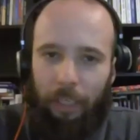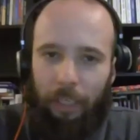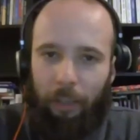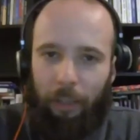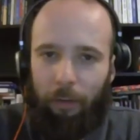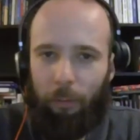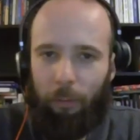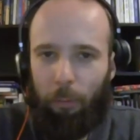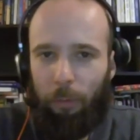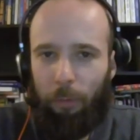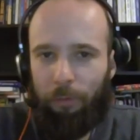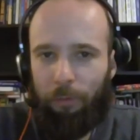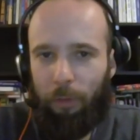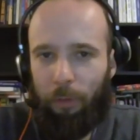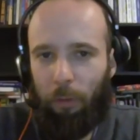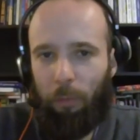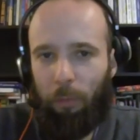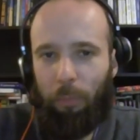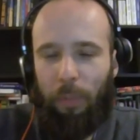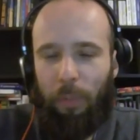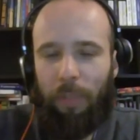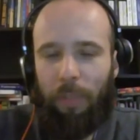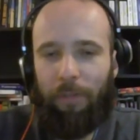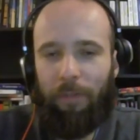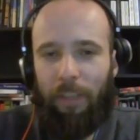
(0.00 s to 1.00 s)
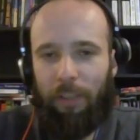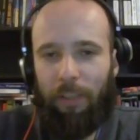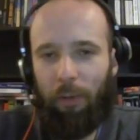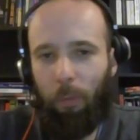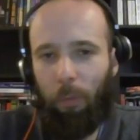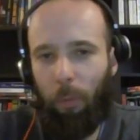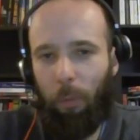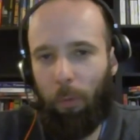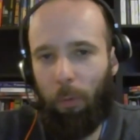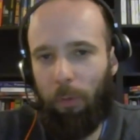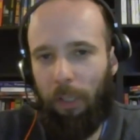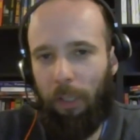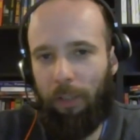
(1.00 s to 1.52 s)
like with your previous
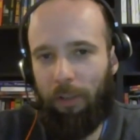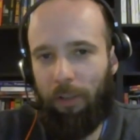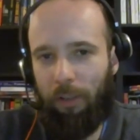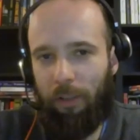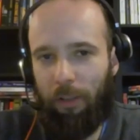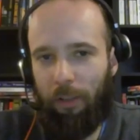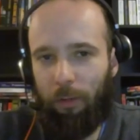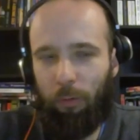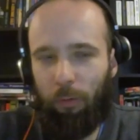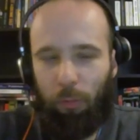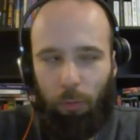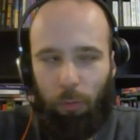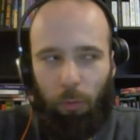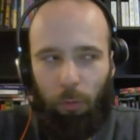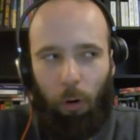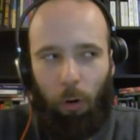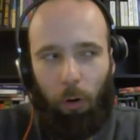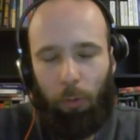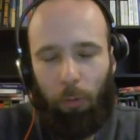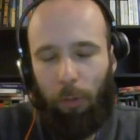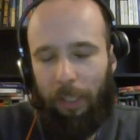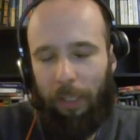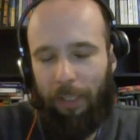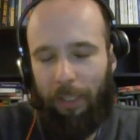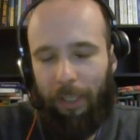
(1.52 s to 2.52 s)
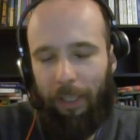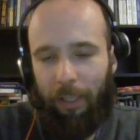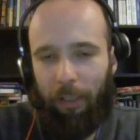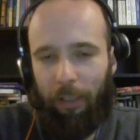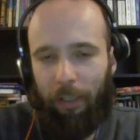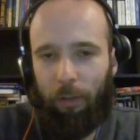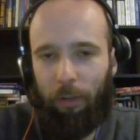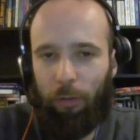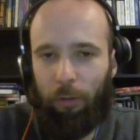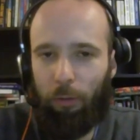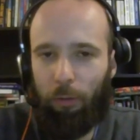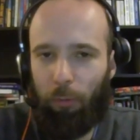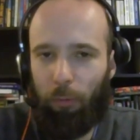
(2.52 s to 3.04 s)
opponents, do you always
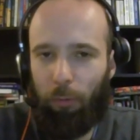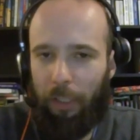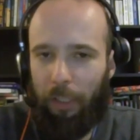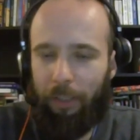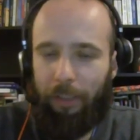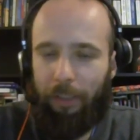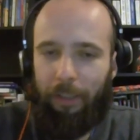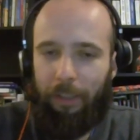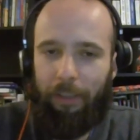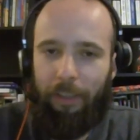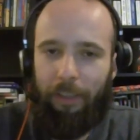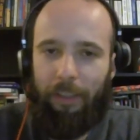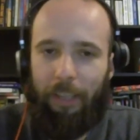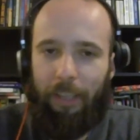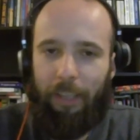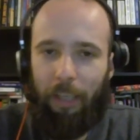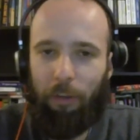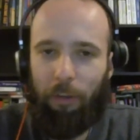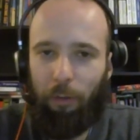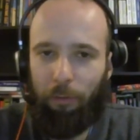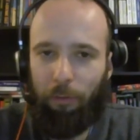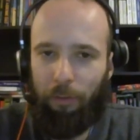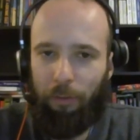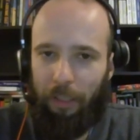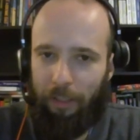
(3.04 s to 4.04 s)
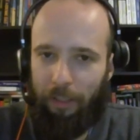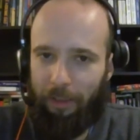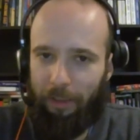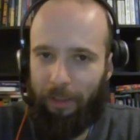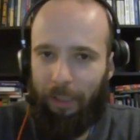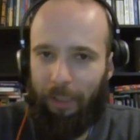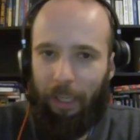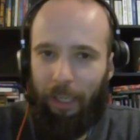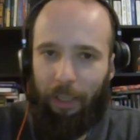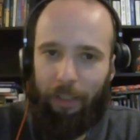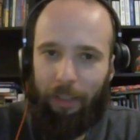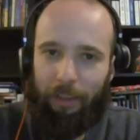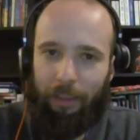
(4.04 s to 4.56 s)
like doing this kind of things
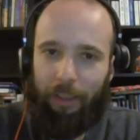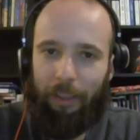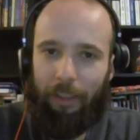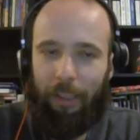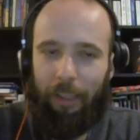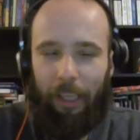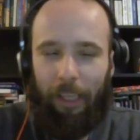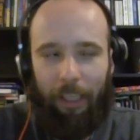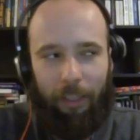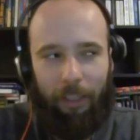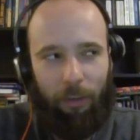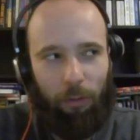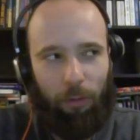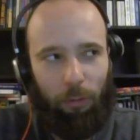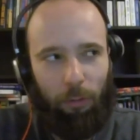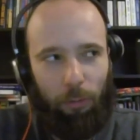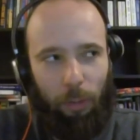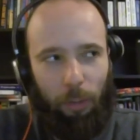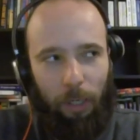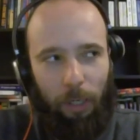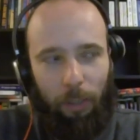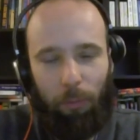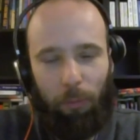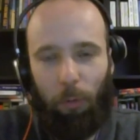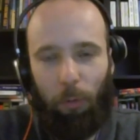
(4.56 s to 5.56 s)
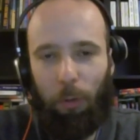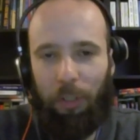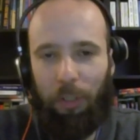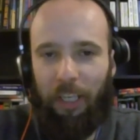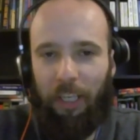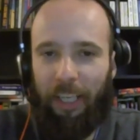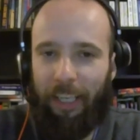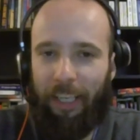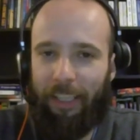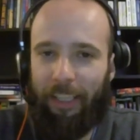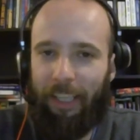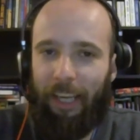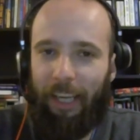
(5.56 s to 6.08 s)
like you are
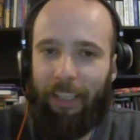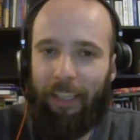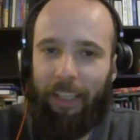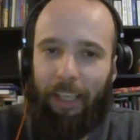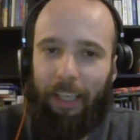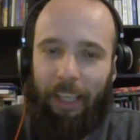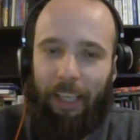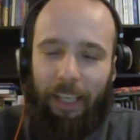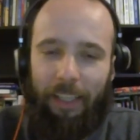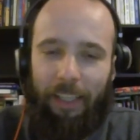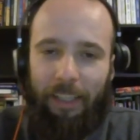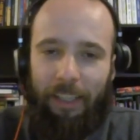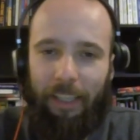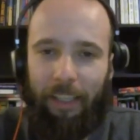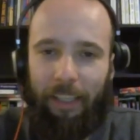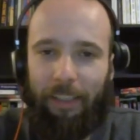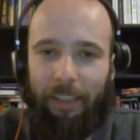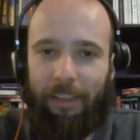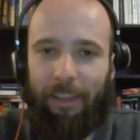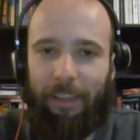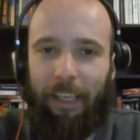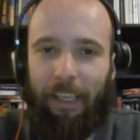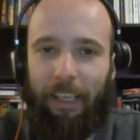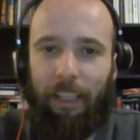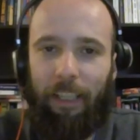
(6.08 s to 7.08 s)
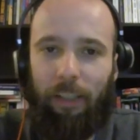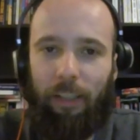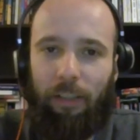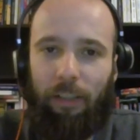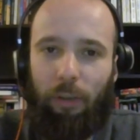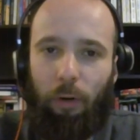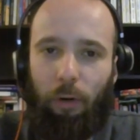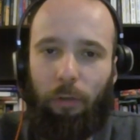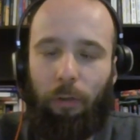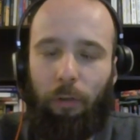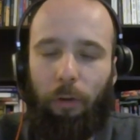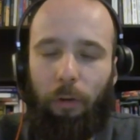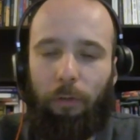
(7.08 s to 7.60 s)
watching and analyzing
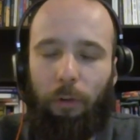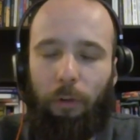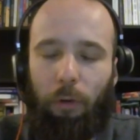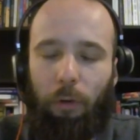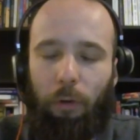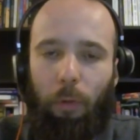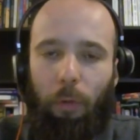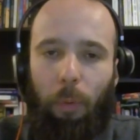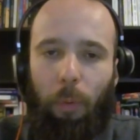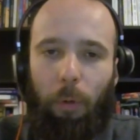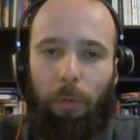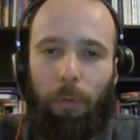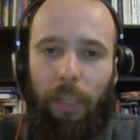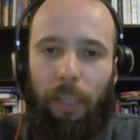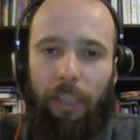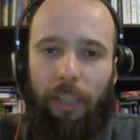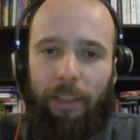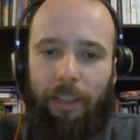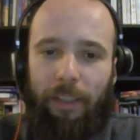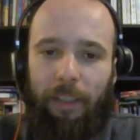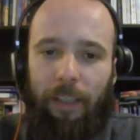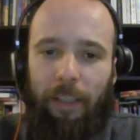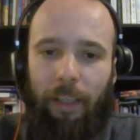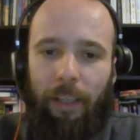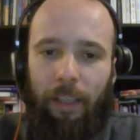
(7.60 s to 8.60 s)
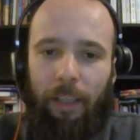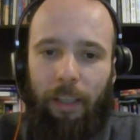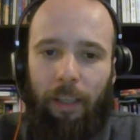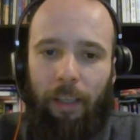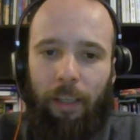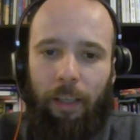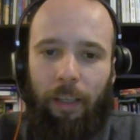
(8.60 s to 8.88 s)
styles of your opponents?